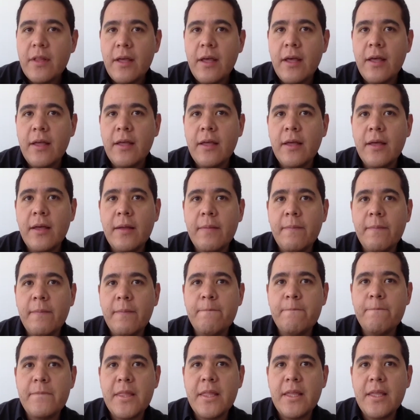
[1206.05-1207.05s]

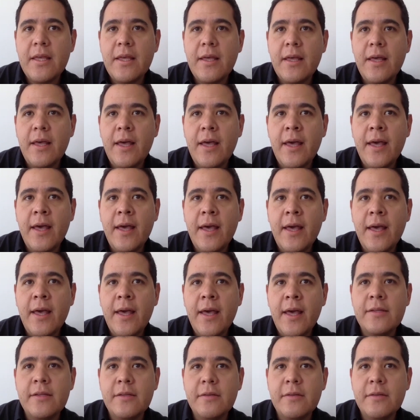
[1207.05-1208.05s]
And
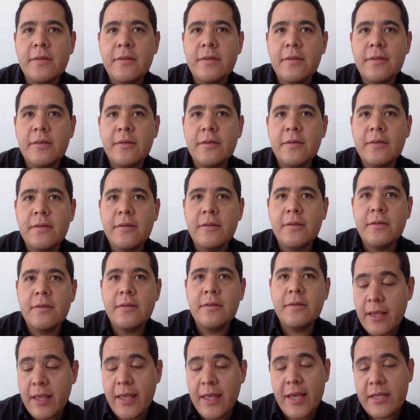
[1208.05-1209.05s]
it was,
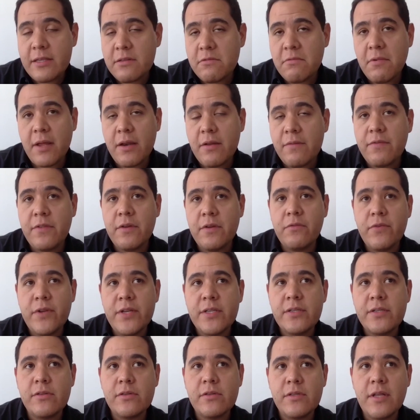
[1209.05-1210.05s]
I guess, one of the
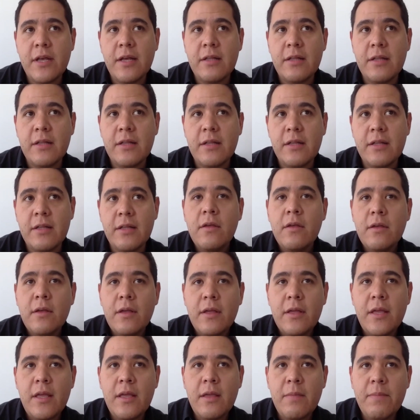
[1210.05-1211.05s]
reasons that
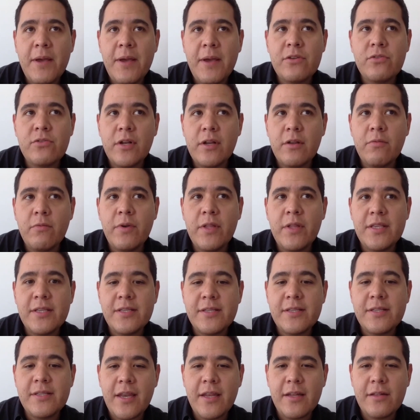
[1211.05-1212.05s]
eventually we
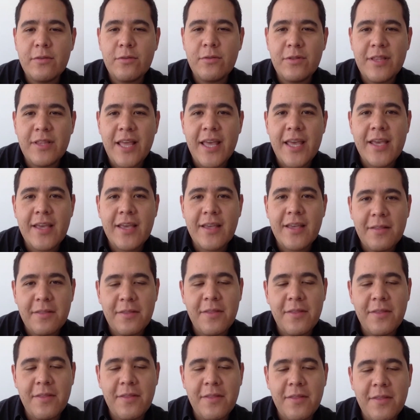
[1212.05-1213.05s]
decided to take
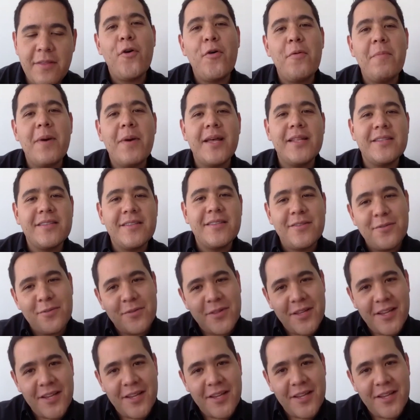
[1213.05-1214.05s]
the bromance to
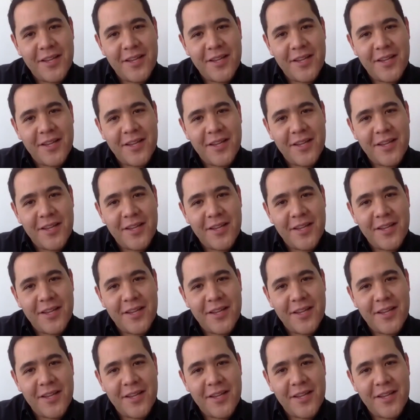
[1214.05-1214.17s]
the next